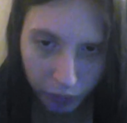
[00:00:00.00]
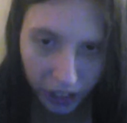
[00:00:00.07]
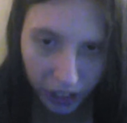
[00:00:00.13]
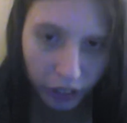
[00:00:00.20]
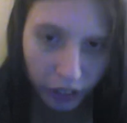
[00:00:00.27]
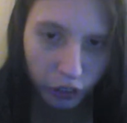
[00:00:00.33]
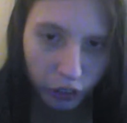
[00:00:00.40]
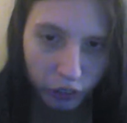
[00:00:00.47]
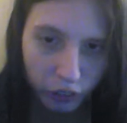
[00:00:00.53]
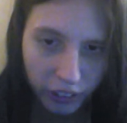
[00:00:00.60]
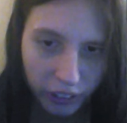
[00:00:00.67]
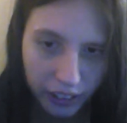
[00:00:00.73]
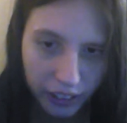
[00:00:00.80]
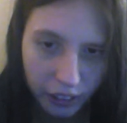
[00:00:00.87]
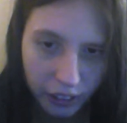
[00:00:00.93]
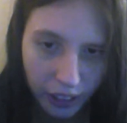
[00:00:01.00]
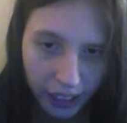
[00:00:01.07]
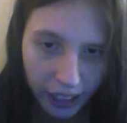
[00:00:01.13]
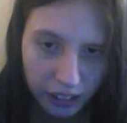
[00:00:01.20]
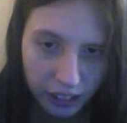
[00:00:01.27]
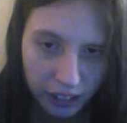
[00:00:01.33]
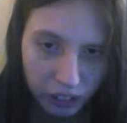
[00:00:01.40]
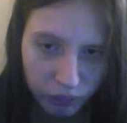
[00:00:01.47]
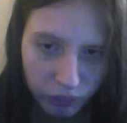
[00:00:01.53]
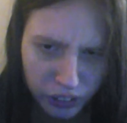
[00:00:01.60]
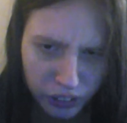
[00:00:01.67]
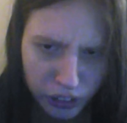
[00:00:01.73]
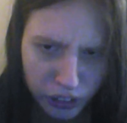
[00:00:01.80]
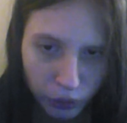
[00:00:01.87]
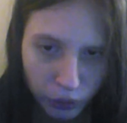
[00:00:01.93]
etheric, and
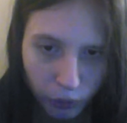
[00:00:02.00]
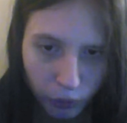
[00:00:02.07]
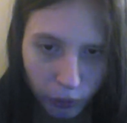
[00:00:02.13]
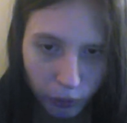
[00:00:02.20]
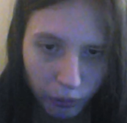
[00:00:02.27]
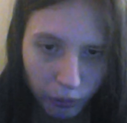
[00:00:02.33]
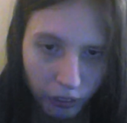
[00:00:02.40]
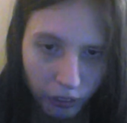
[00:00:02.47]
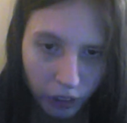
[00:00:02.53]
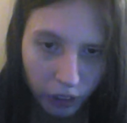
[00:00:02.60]
physical.